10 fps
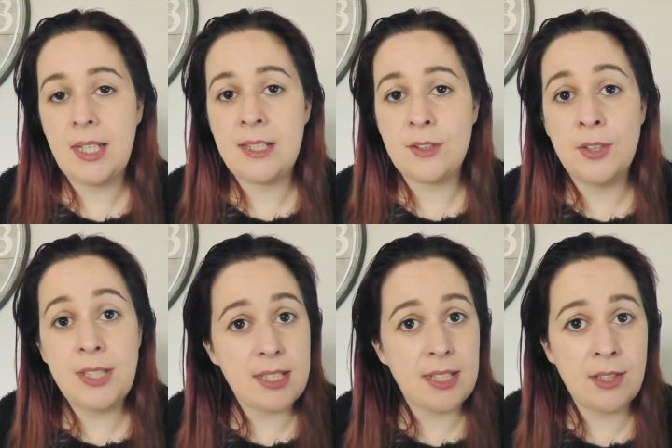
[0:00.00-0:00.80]
It's
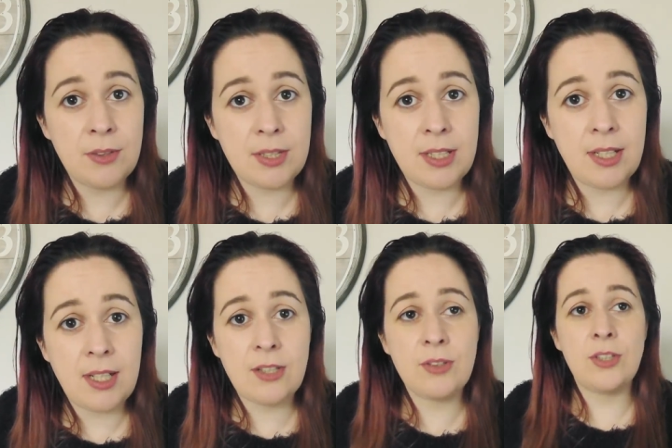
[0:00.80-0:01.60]
only a single
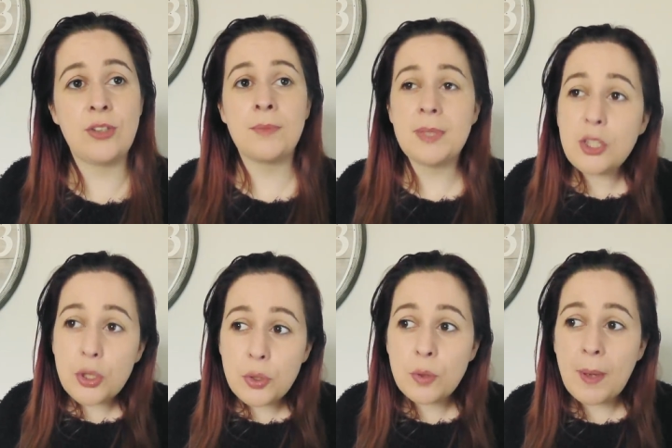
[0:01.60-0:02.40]
tier, so it shouldn't be
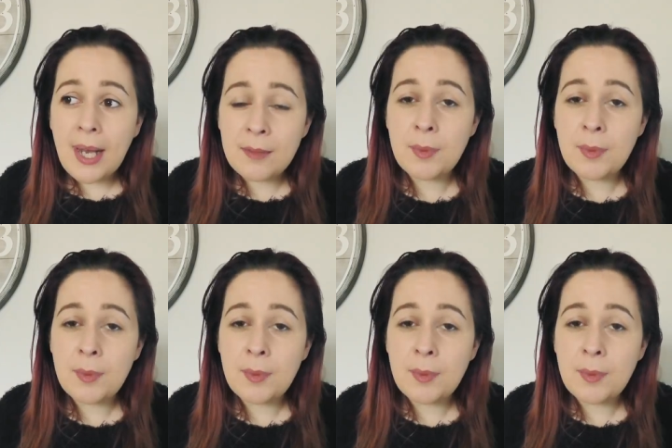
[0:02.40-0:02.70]
too bad,